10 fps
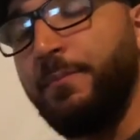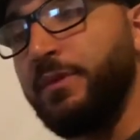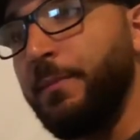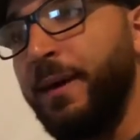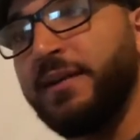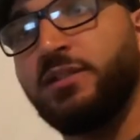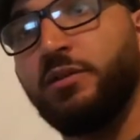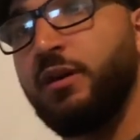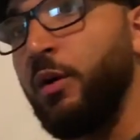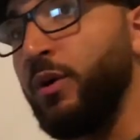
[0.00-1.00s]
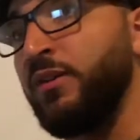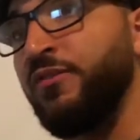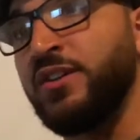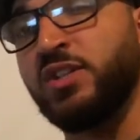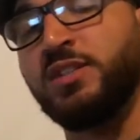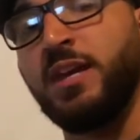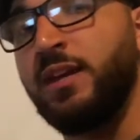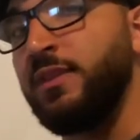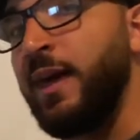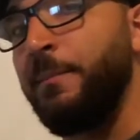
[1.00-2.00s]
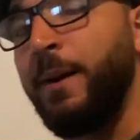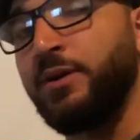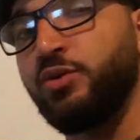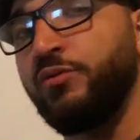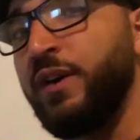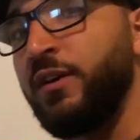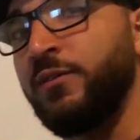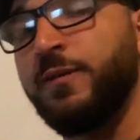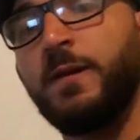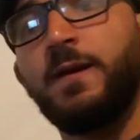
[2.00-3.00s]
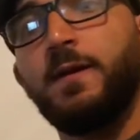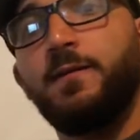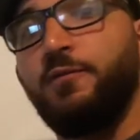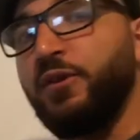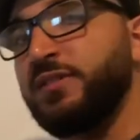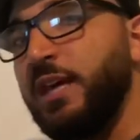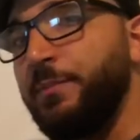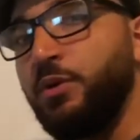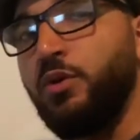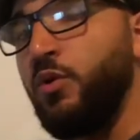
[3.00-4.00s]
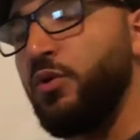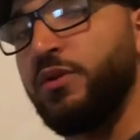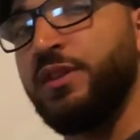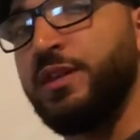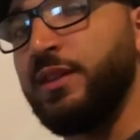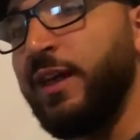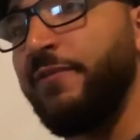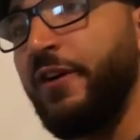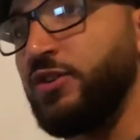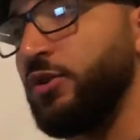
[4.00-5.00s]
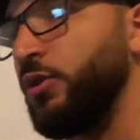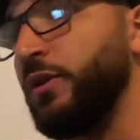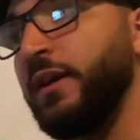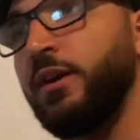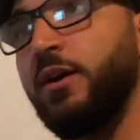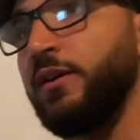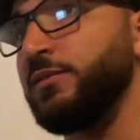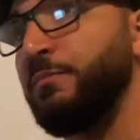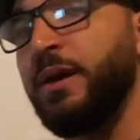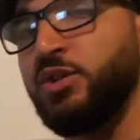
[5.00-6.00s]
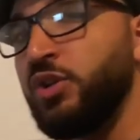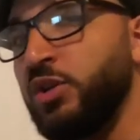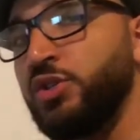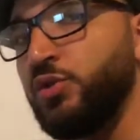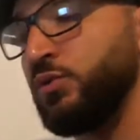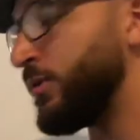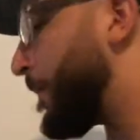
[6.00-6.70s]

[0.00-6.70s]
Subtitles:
bacteria already vegetated that mitral valve, for example, or the left ventricle, and cause major issues.